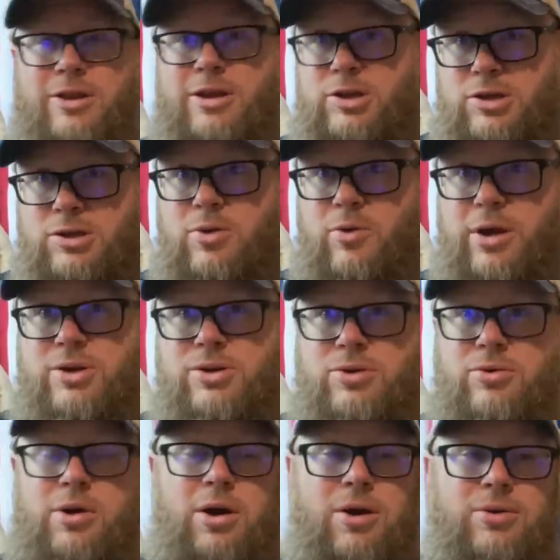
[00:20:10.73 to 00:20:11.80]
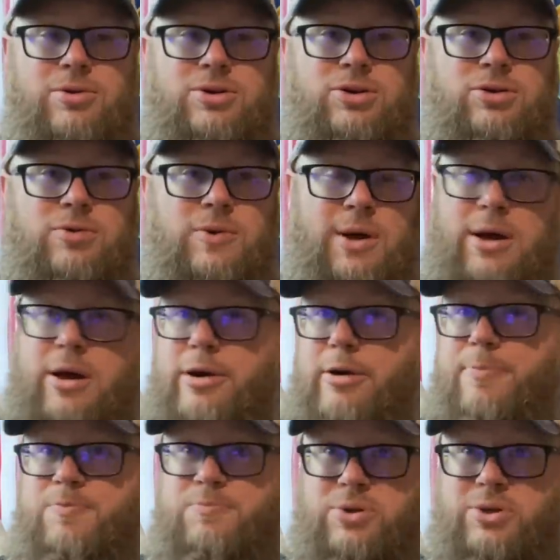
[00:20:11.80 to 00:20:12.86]
This is going to go to
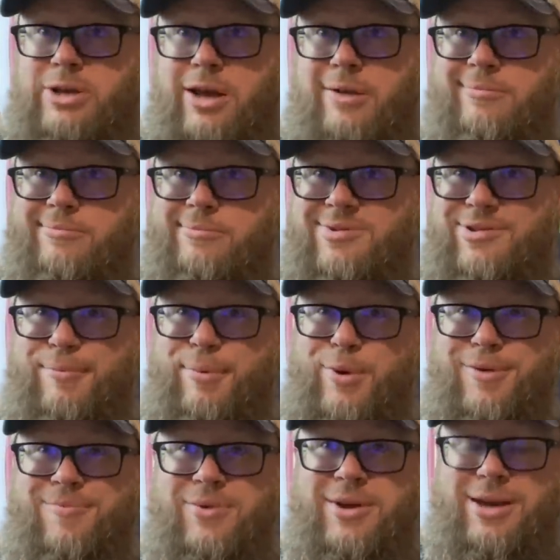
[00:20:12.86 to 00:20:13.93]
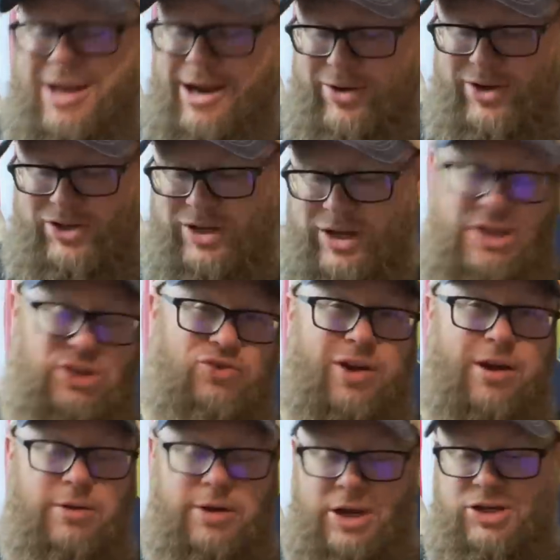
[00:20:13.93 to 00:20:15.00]
100% support the Gary Sinise
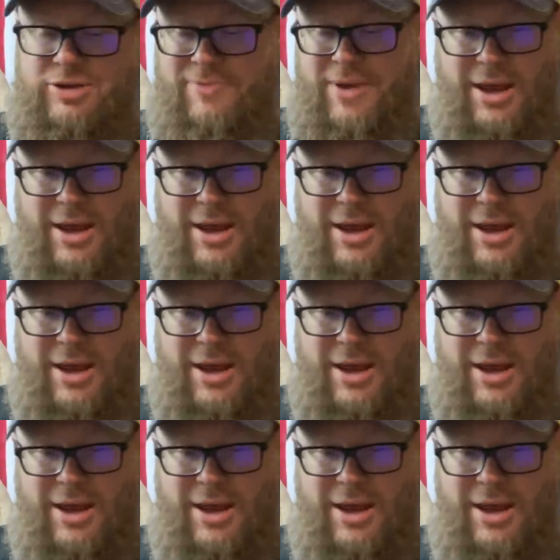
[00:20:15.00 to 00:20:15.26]
Foundation.